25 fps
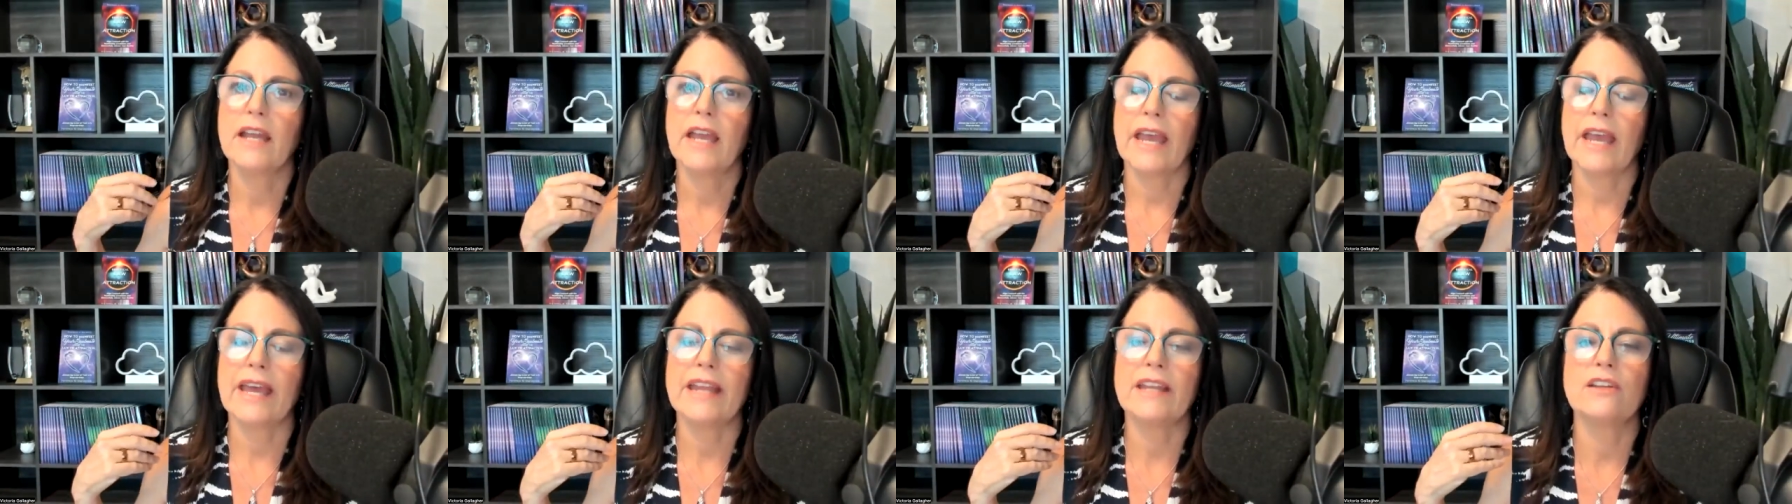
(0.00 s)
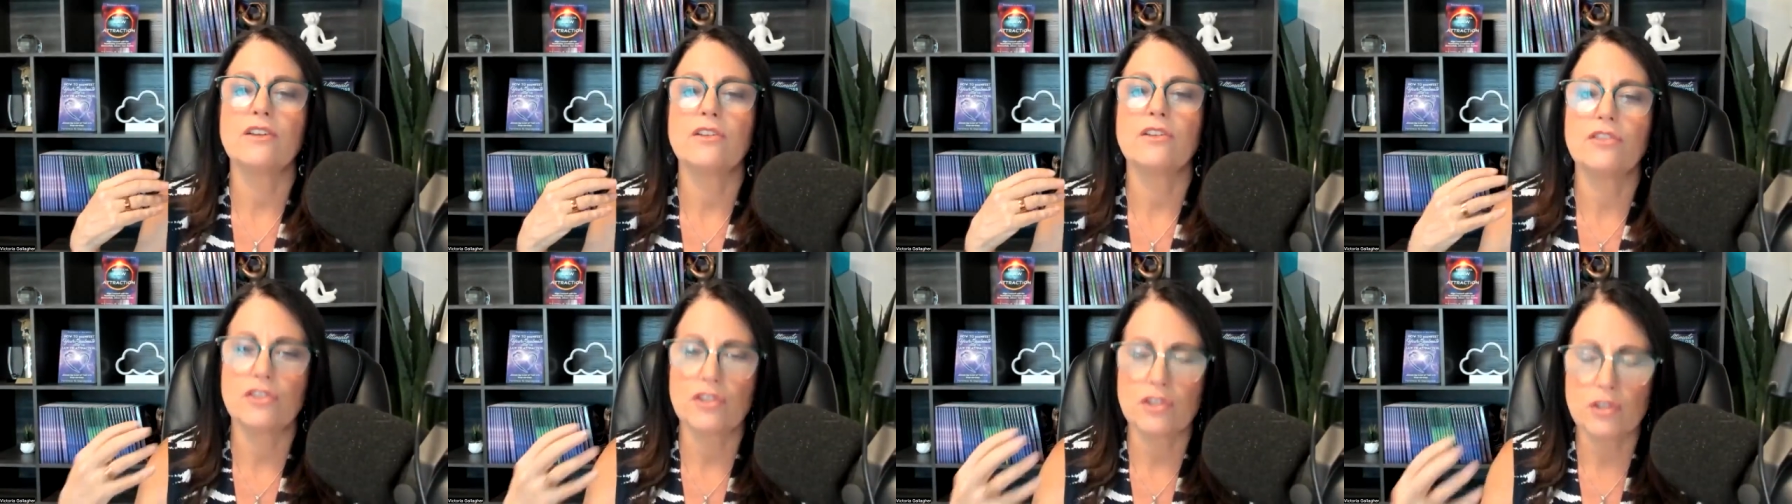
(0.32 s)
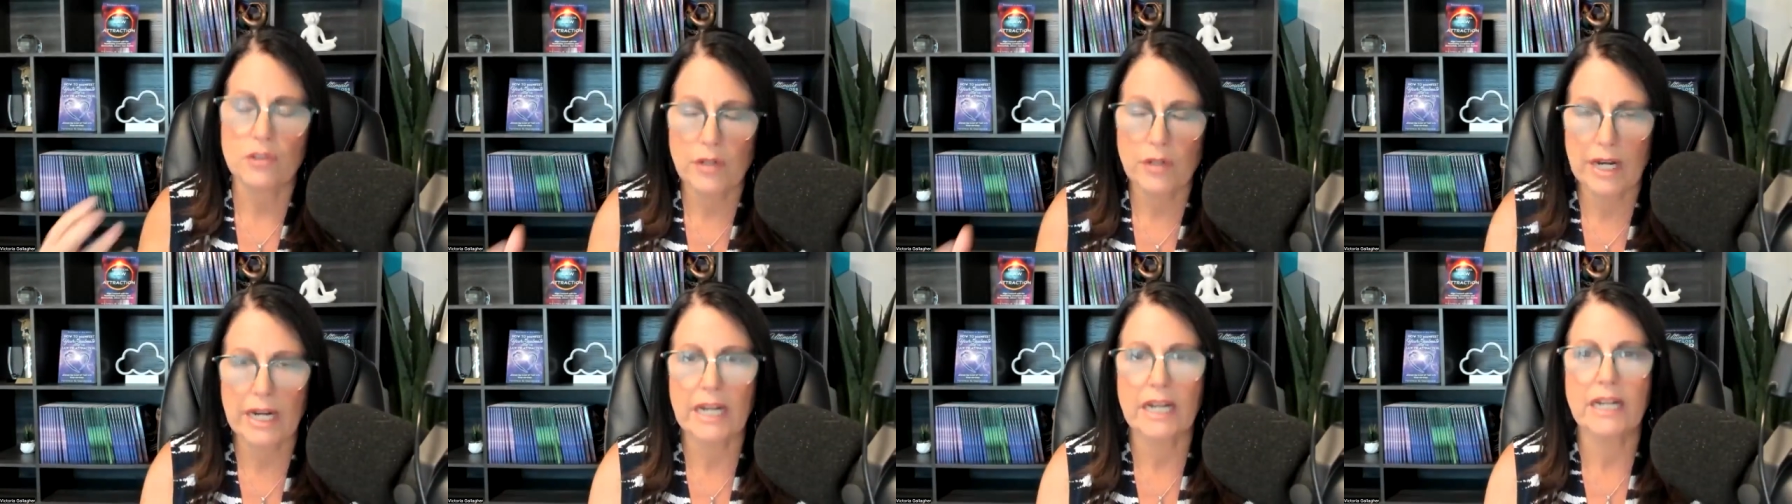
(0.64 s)
and you're
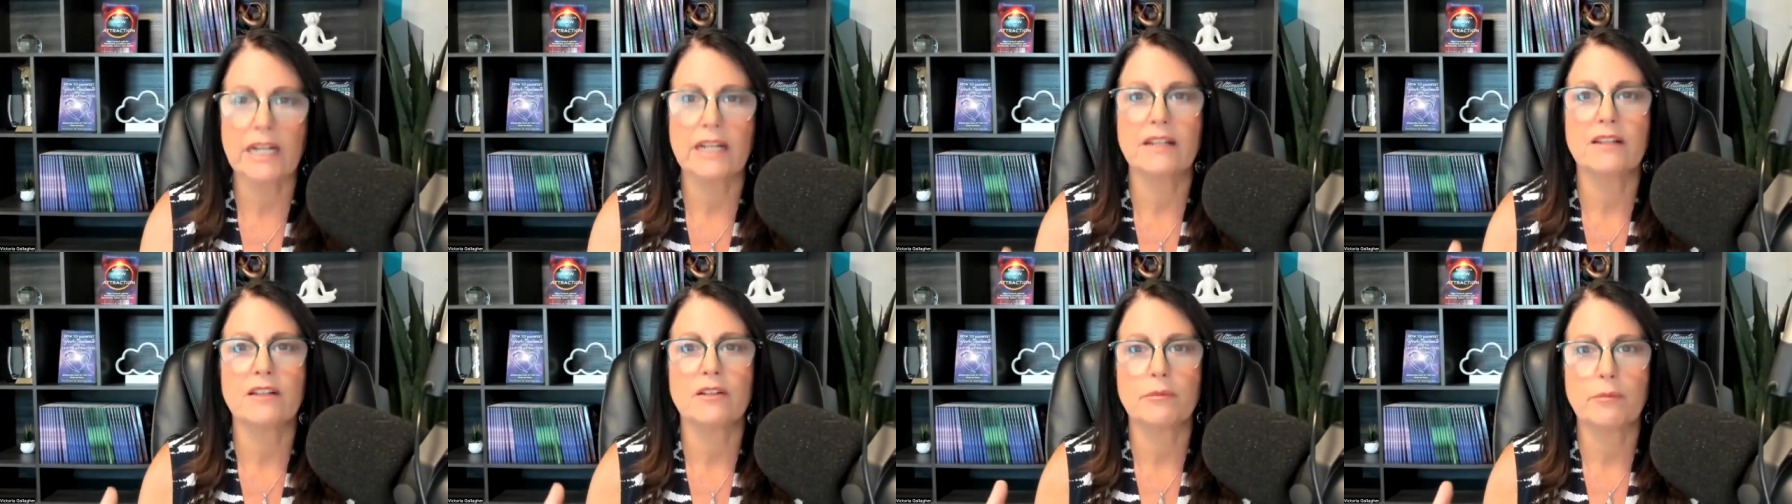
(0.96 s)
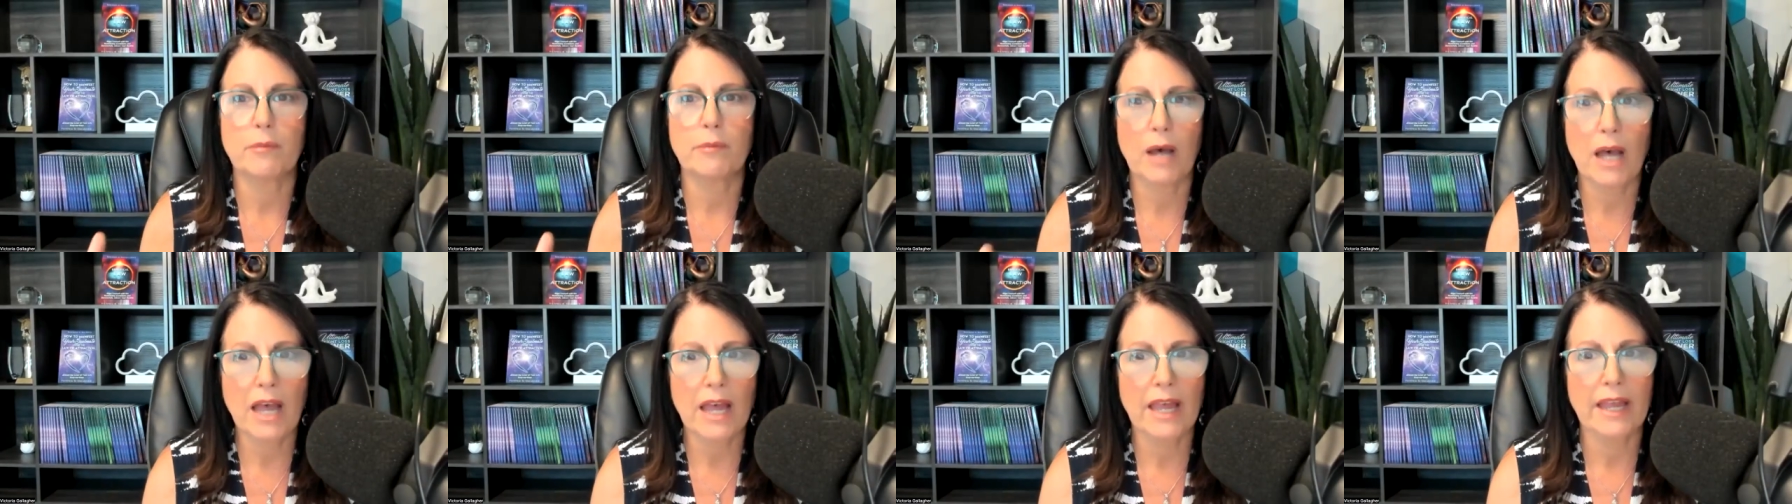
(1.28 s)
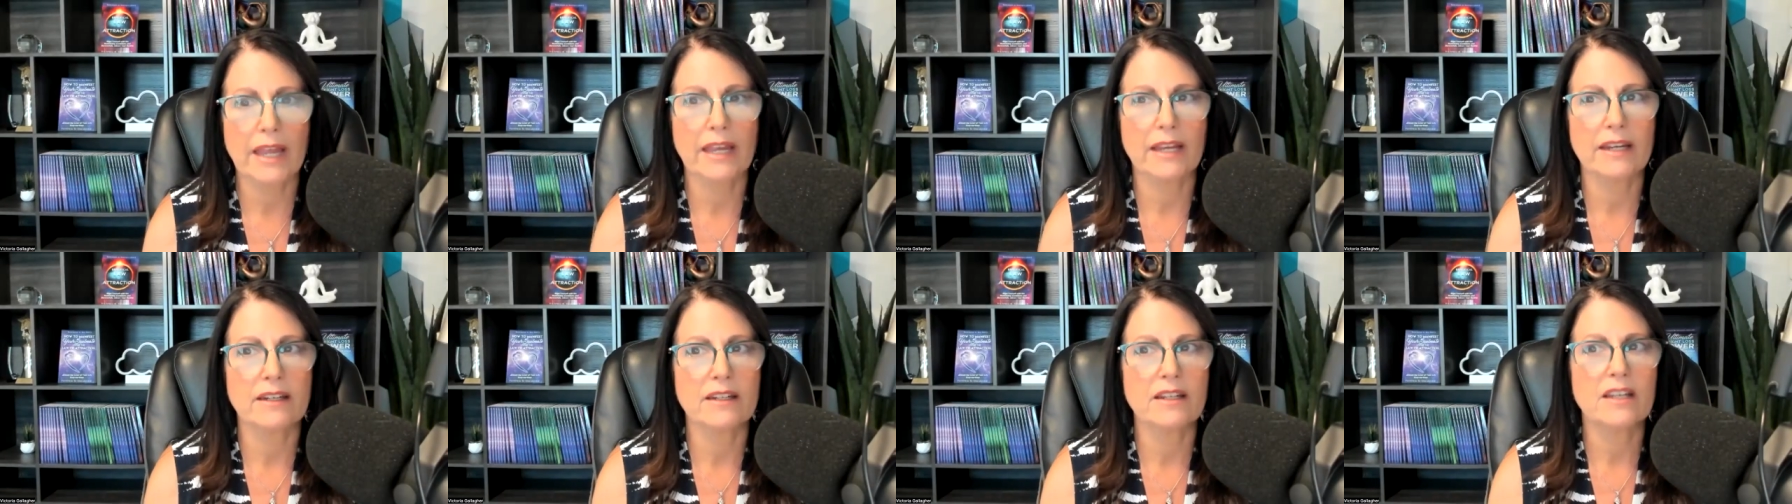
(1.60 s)
training the
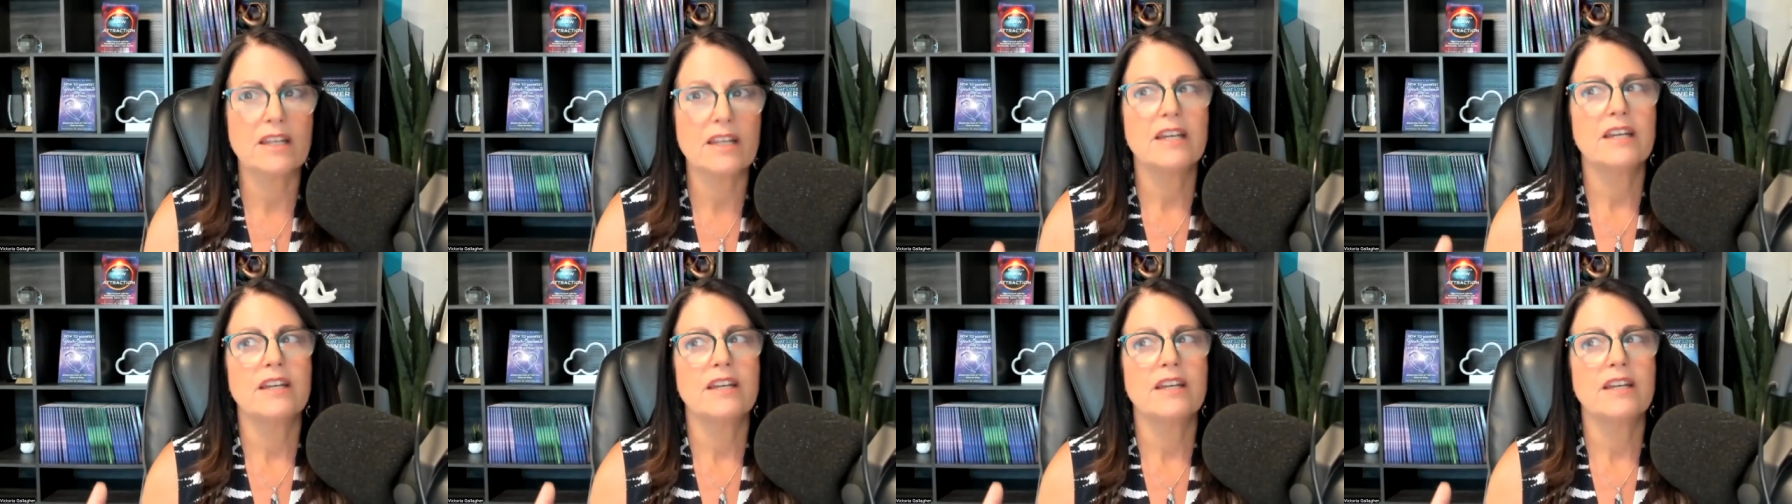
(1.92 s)
mind